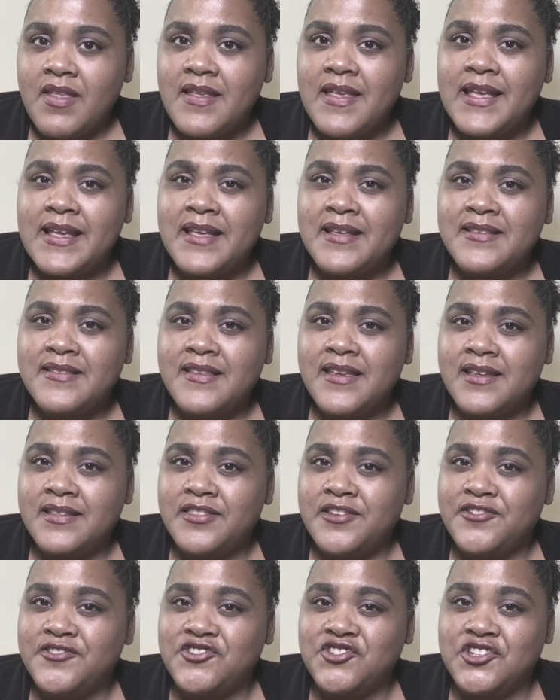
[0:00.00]
guess like
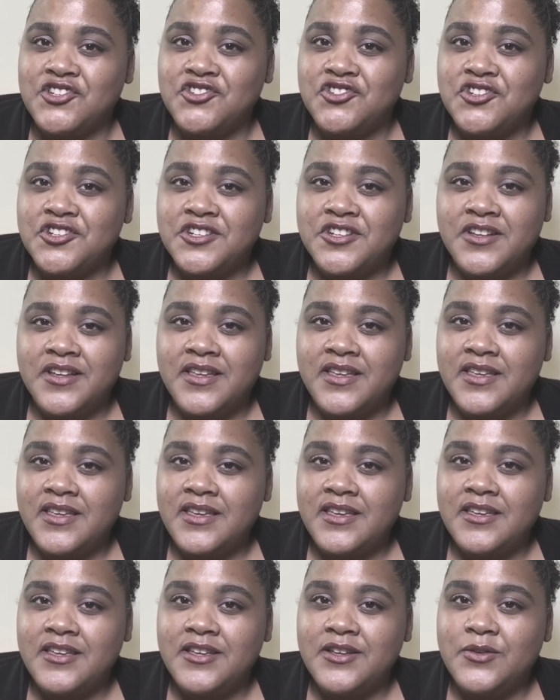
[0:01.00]
their ginger
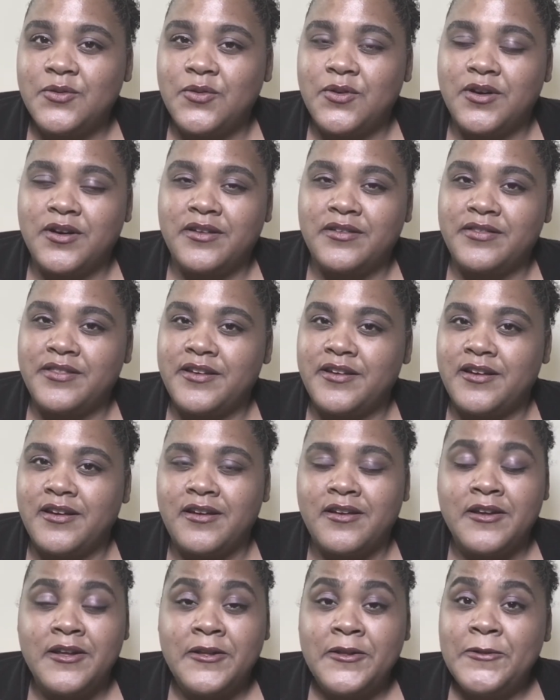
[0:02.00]
cookie or
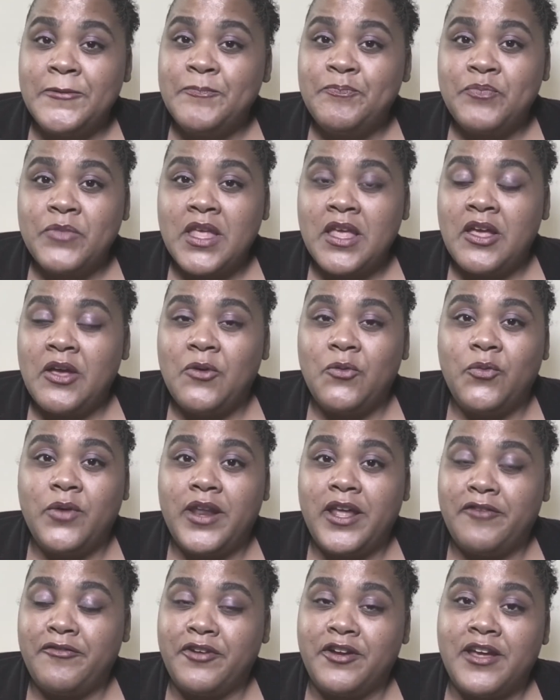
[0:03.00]
their
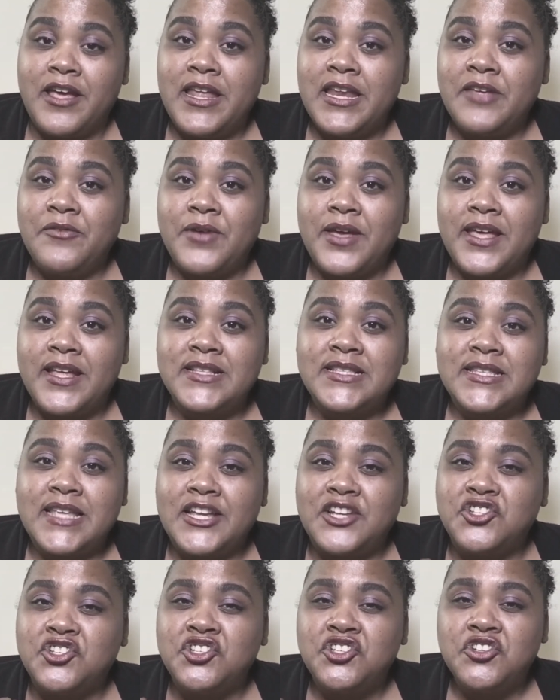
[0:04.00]
whatever. Anyway, it's
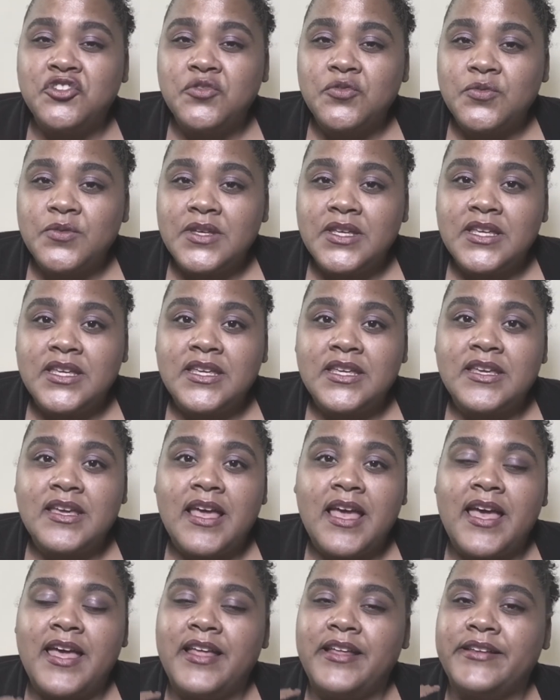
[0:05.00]
like chewy
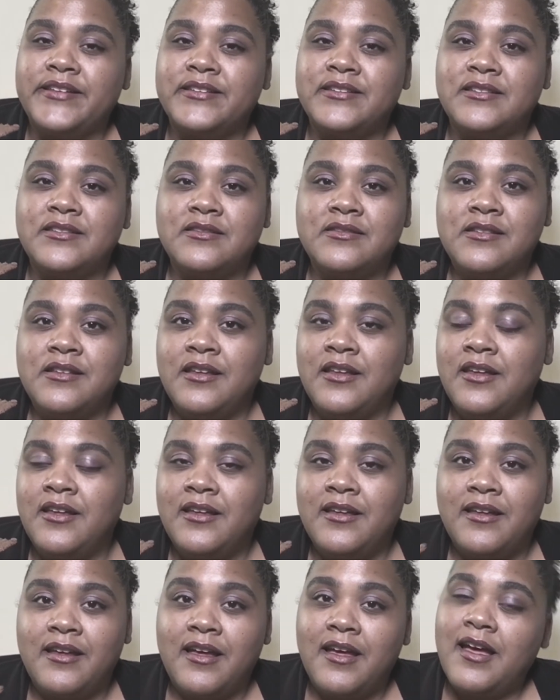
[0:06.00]
and
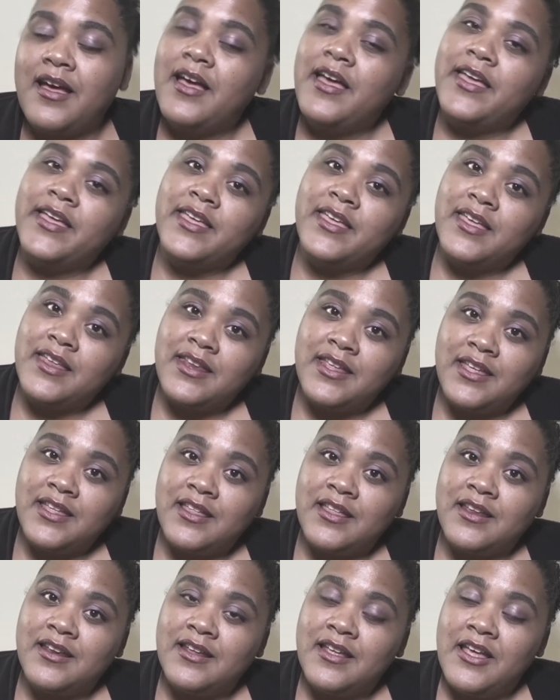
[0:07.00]
I can
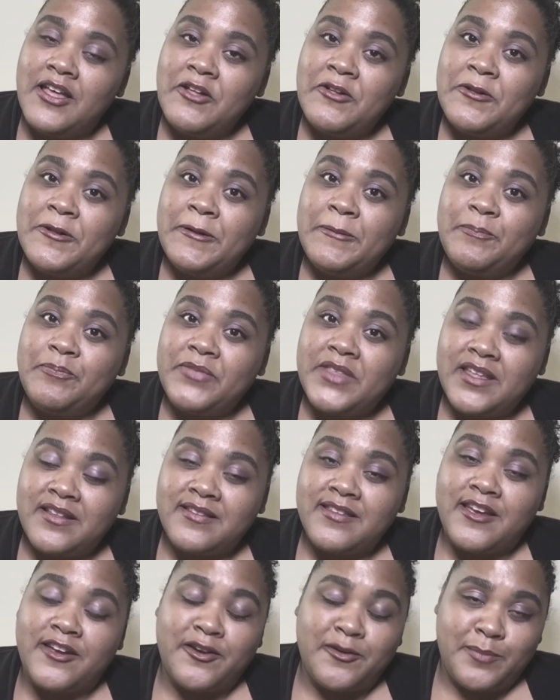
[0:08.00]
eat the
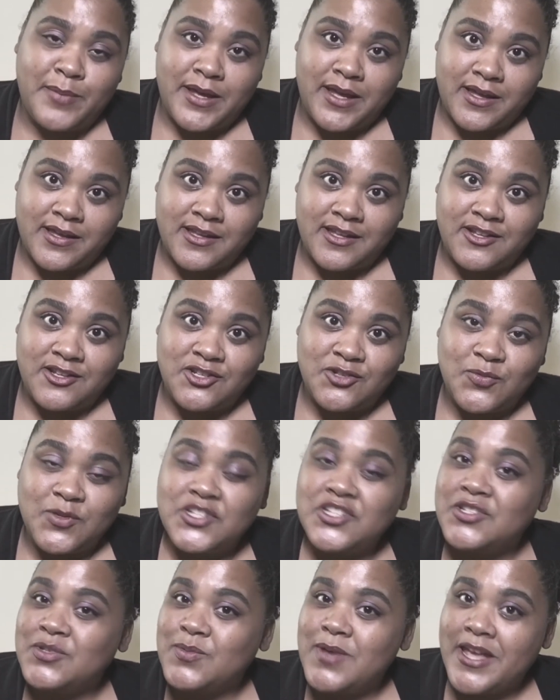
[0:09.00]
entire package, which
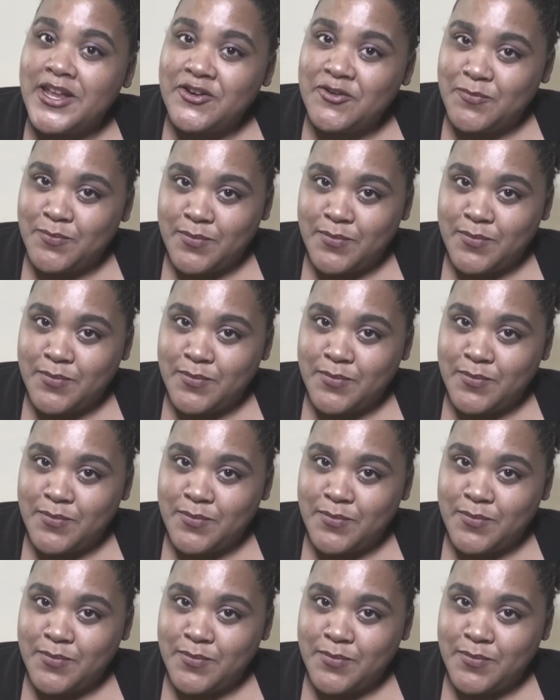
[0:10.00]
is why I don't